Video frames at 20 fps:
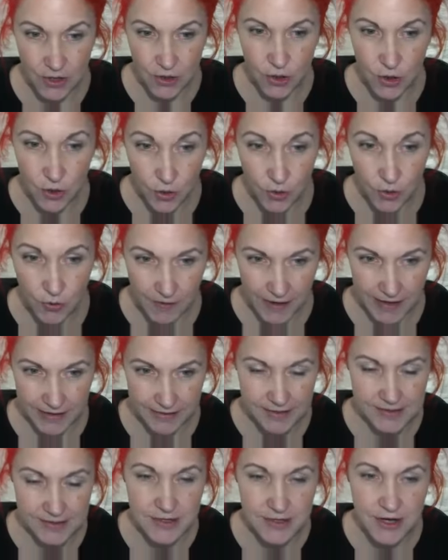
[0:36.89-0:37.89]
chlorine
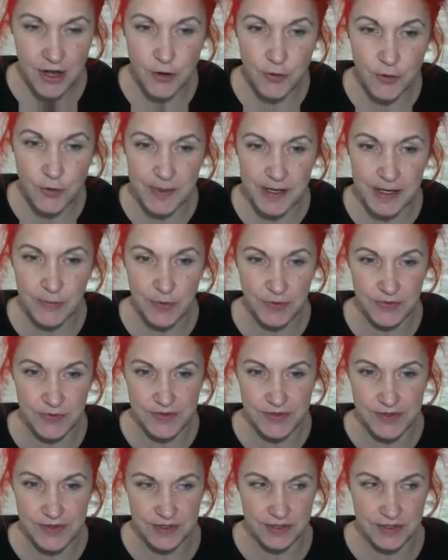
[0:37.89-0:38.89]
because nobody
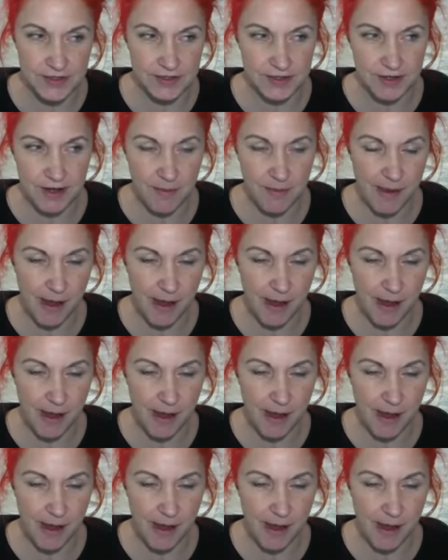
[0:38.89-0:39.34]
wants to come